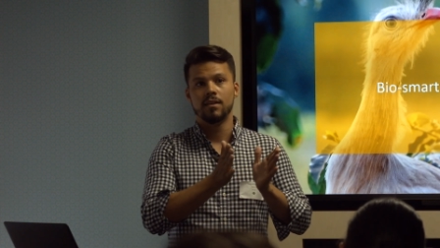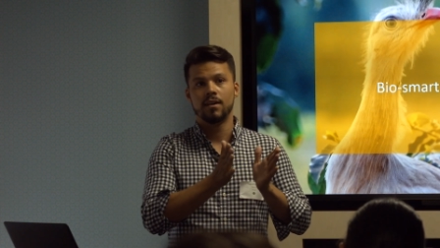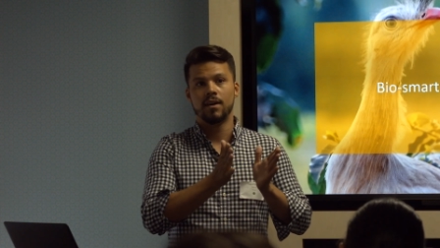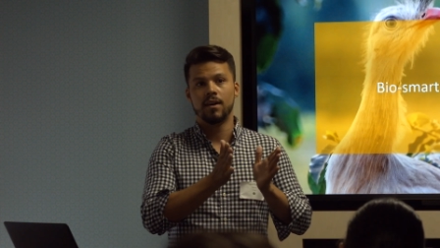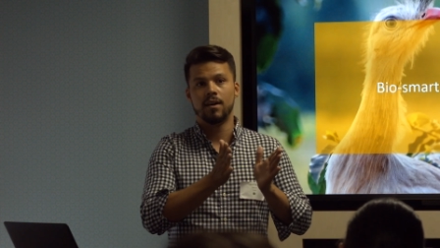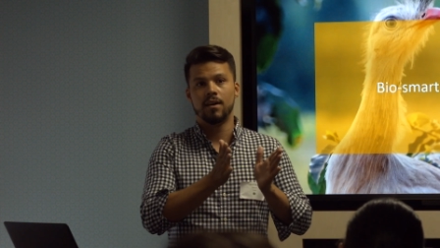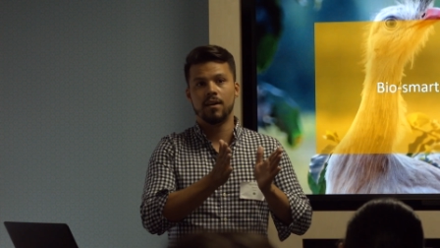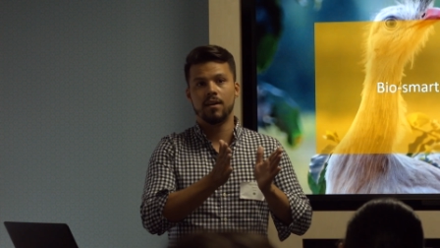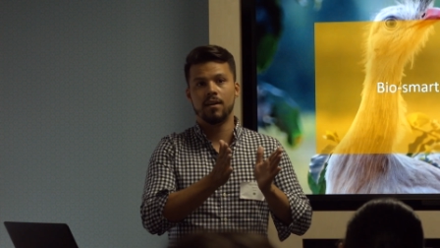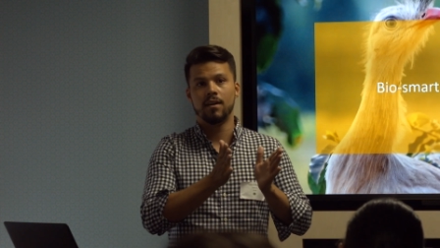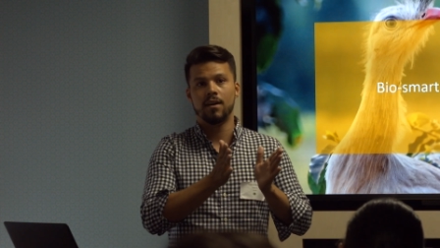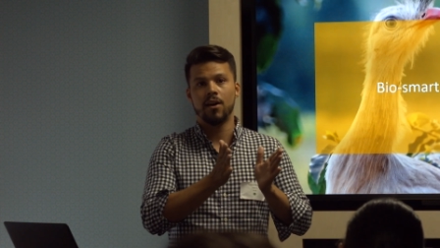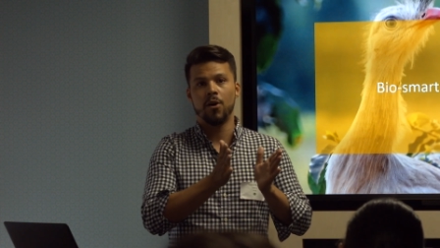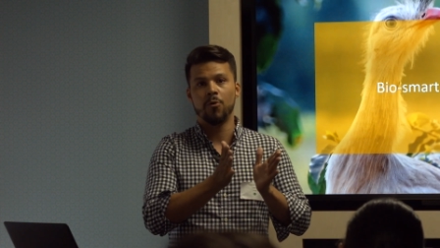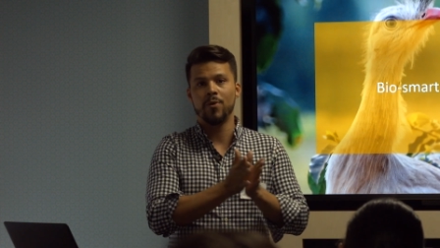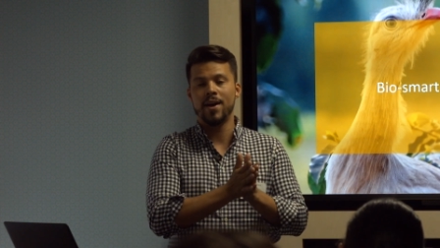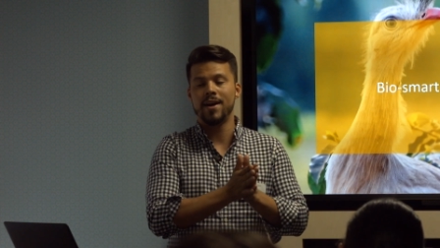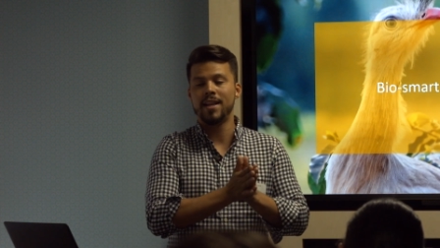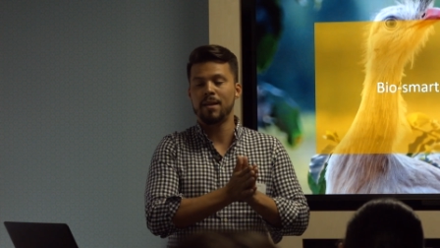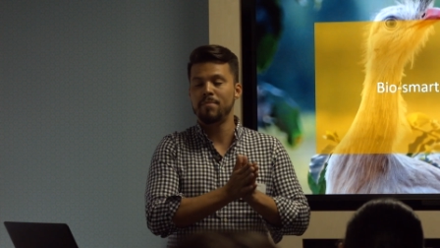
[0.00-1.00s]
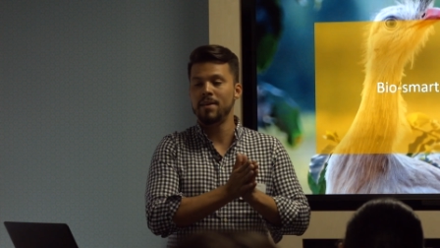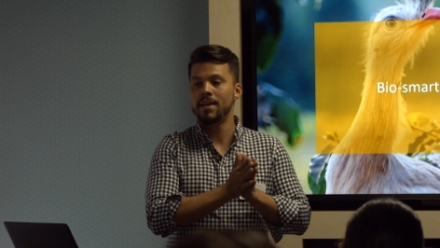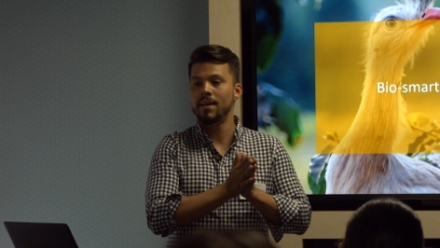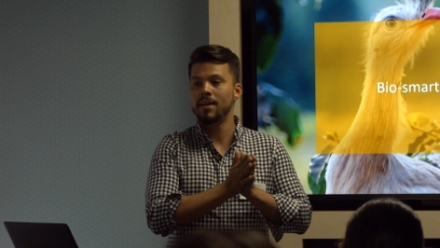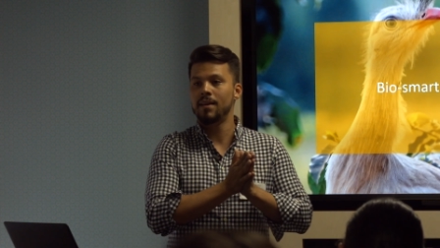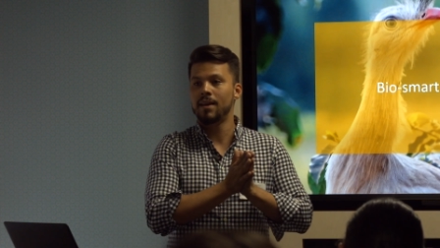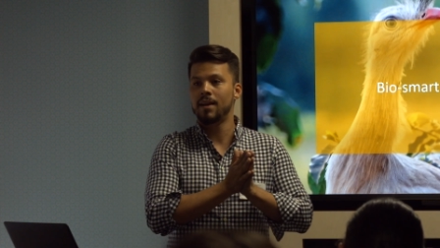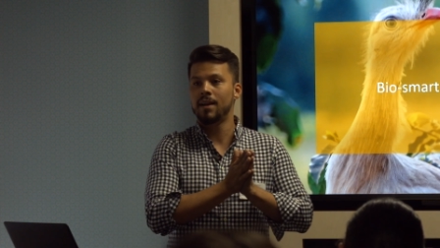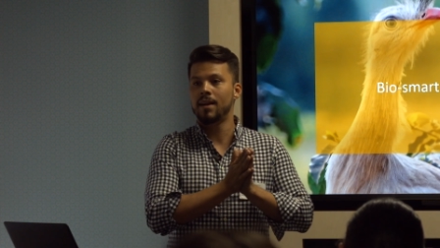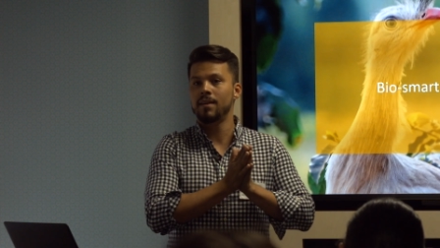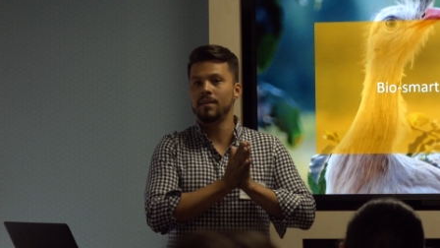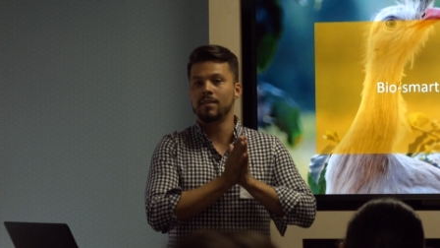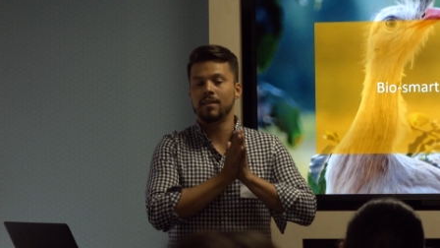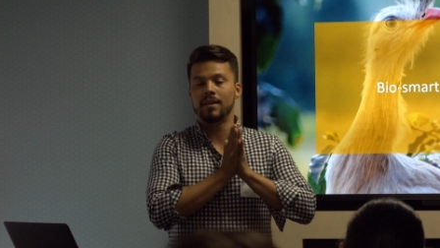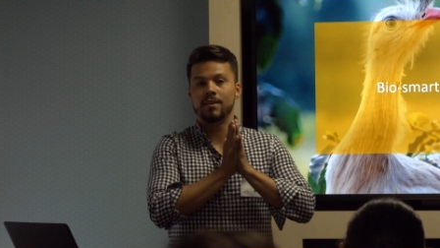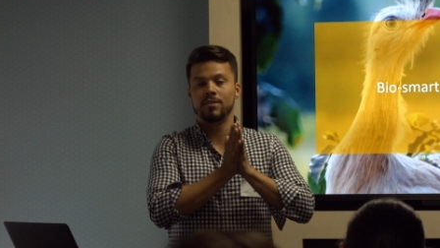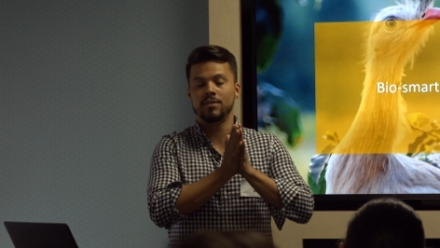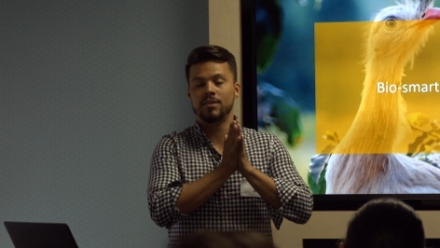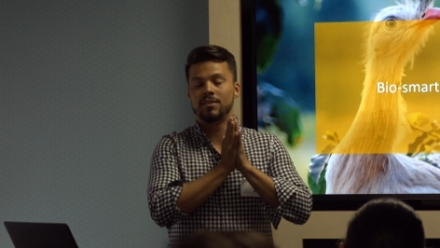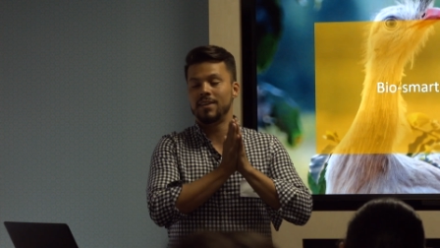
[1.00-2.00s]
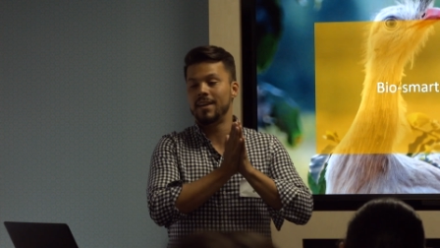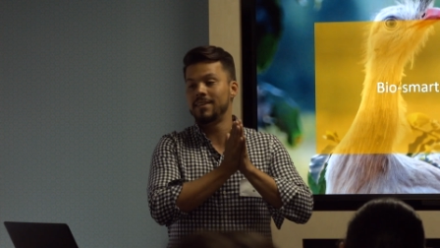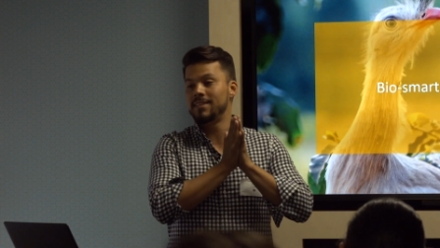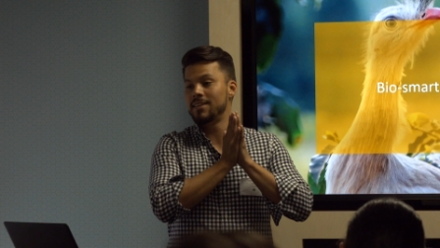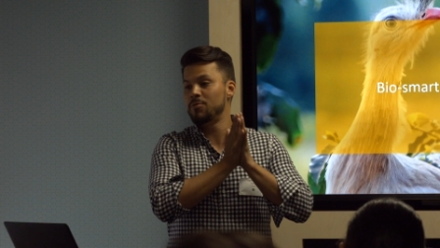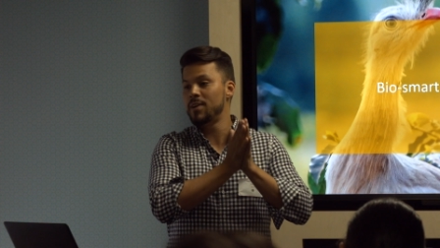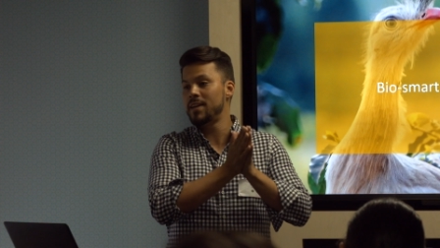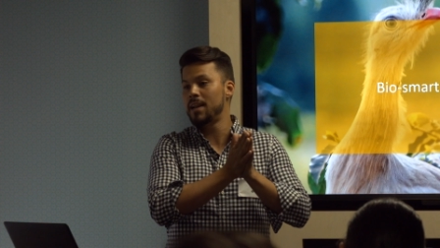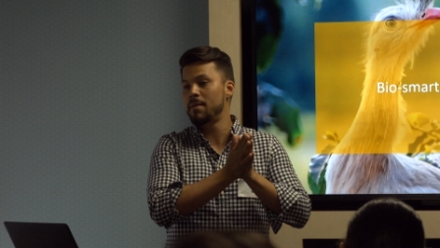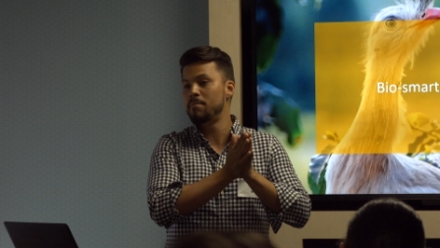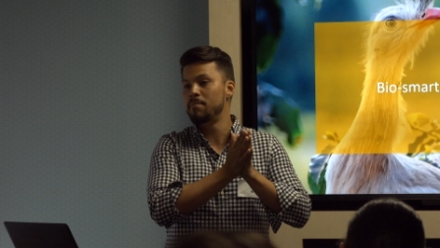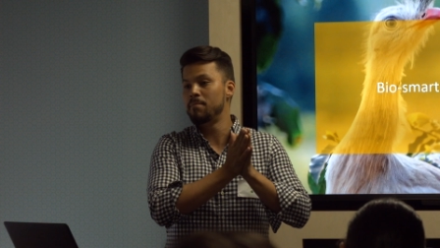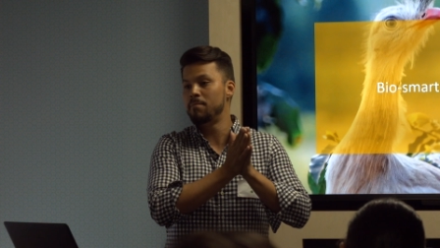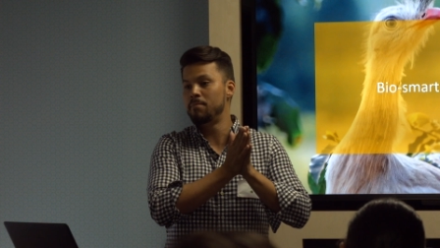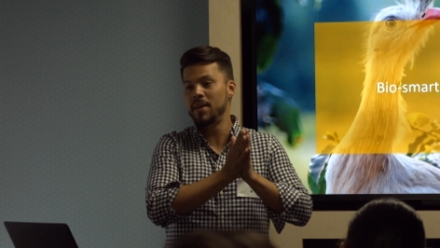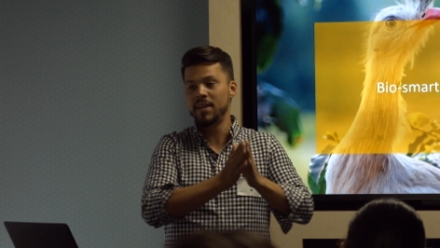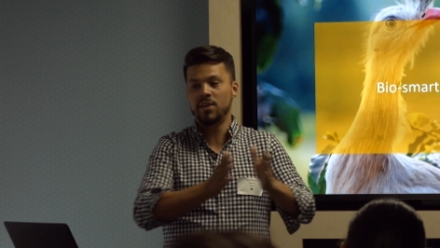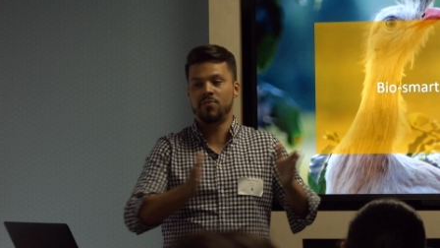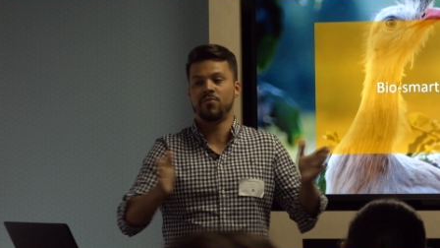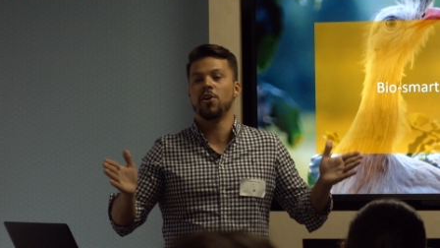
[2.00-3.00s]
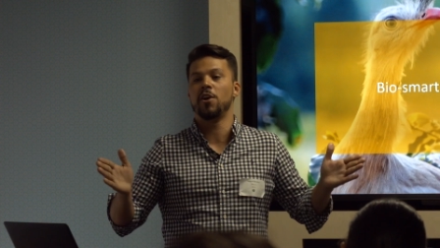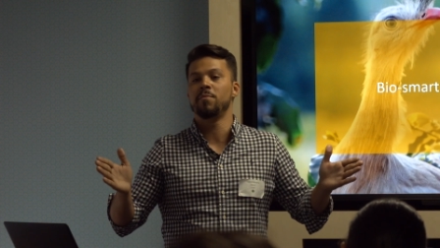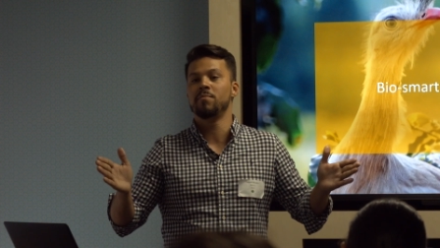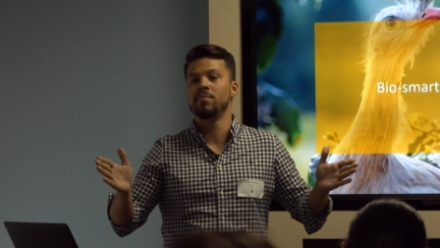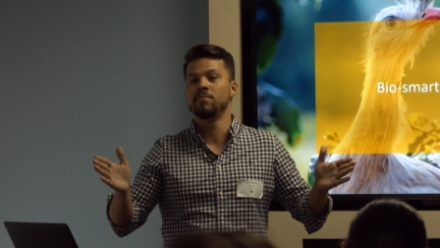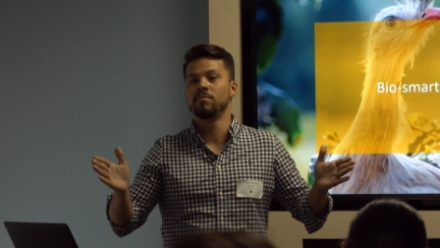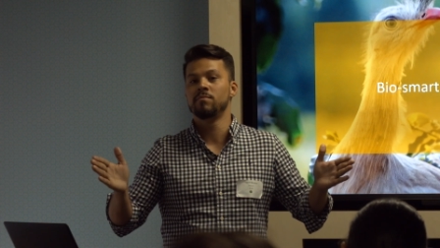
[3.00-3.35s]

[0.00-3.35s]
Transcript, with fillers: uh, already be, is already a big farm.